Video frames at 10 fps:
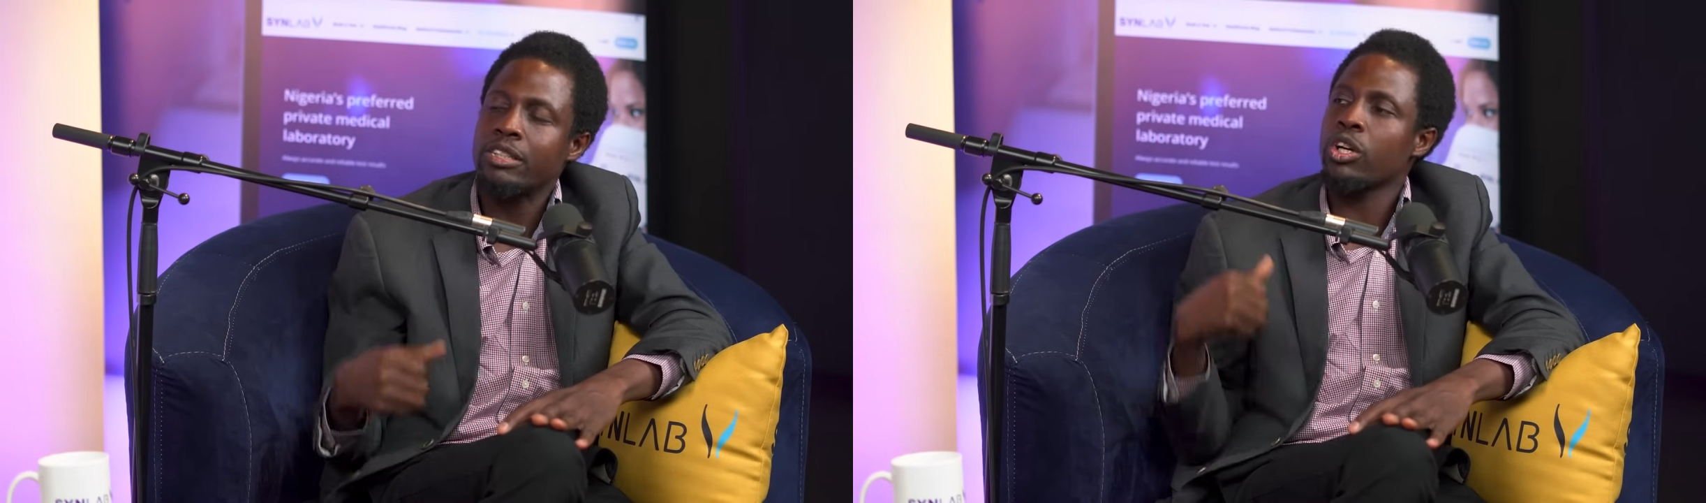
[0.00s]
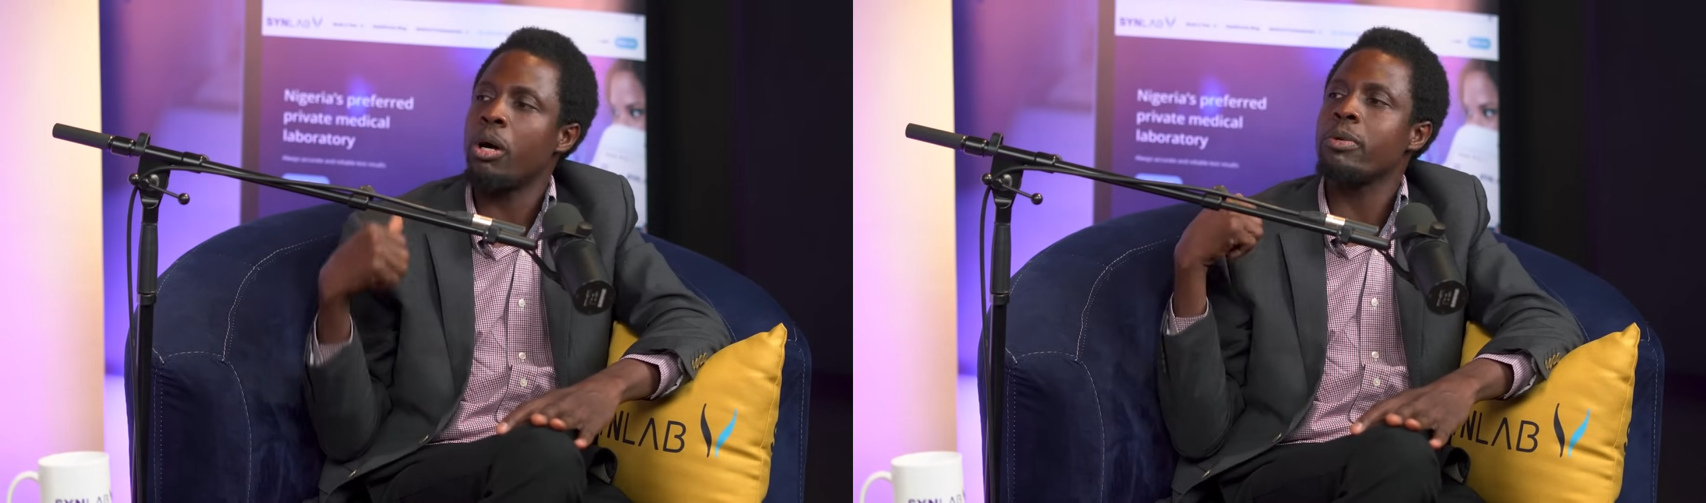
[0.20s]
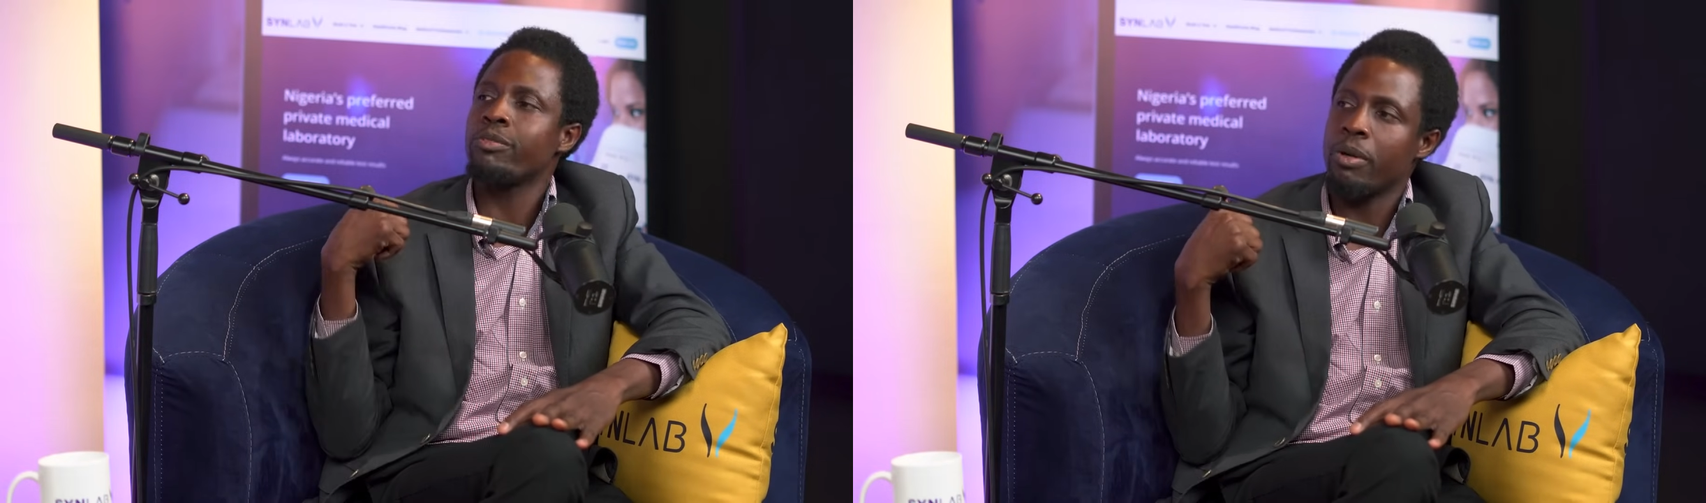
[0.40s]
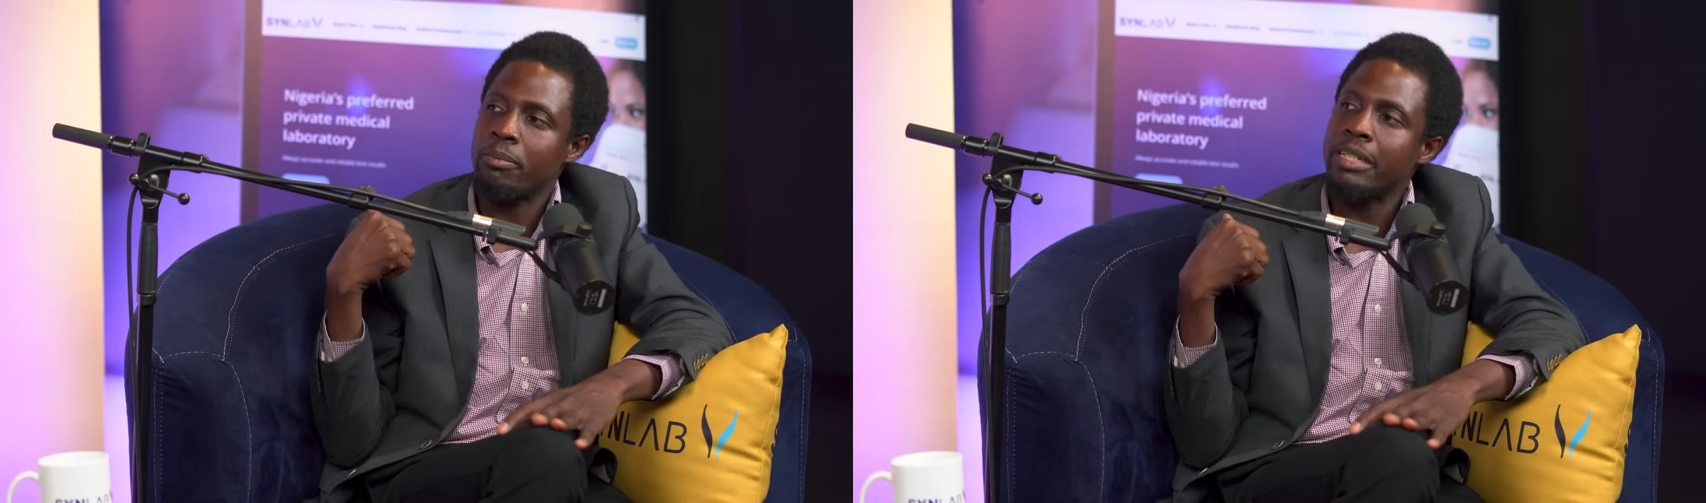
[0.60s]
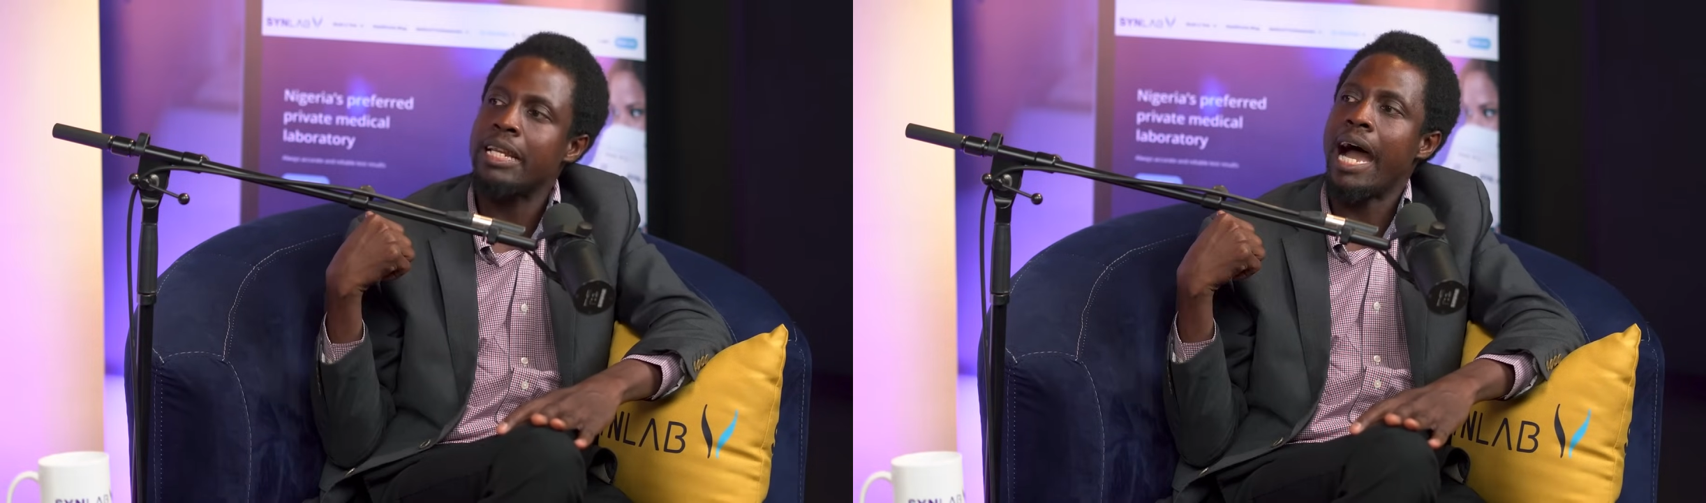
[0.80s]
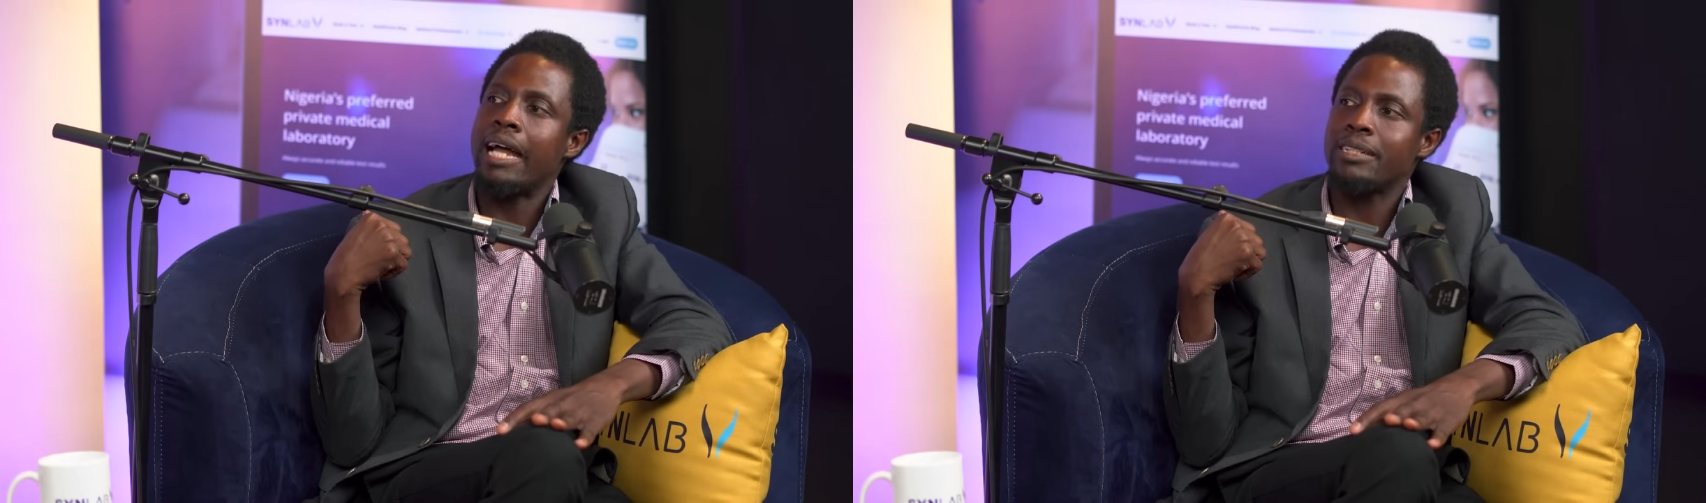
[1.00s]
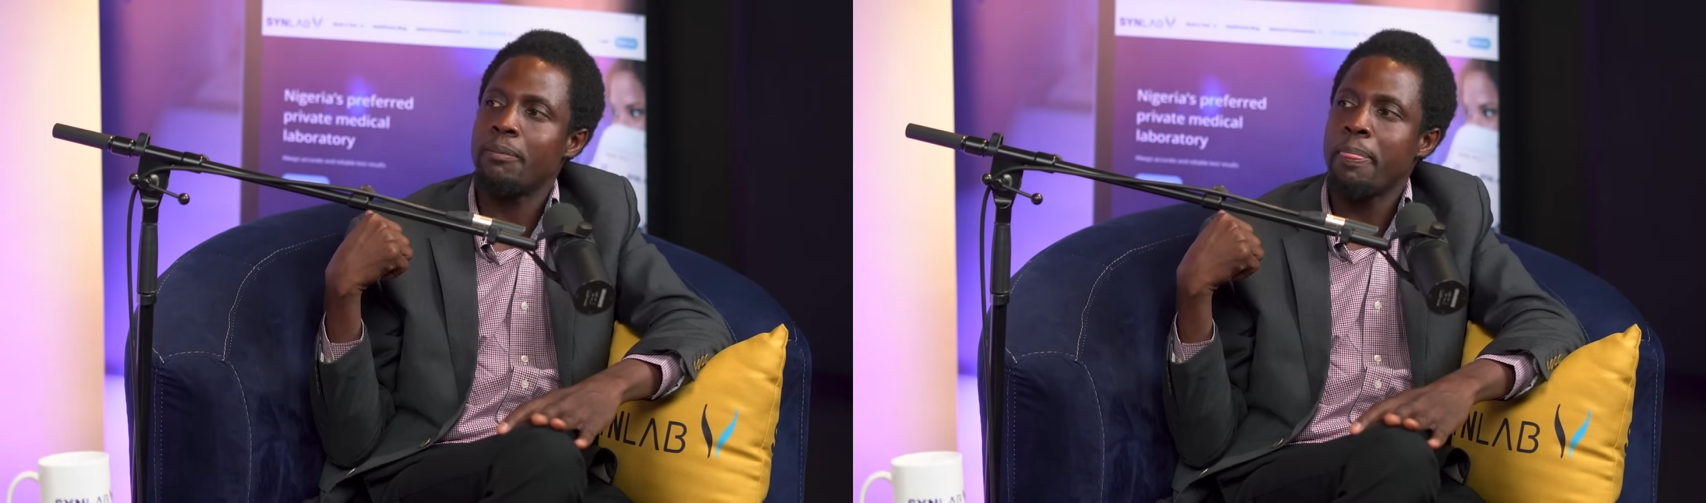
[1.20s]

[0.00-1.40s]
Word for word: is coming from the dad.